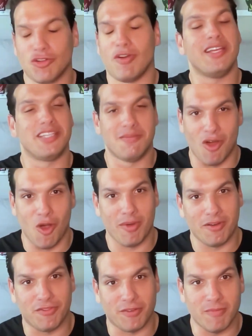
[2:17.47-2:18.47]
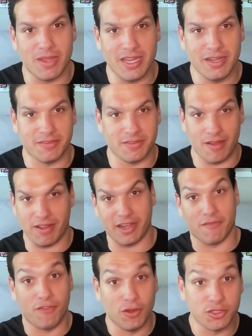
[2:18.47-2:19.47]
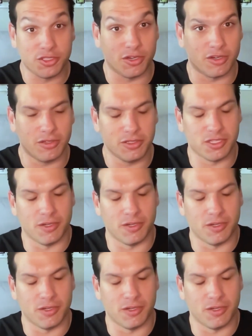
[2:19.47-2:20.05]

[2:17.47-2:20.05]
crazy moment for me to do like a full circle.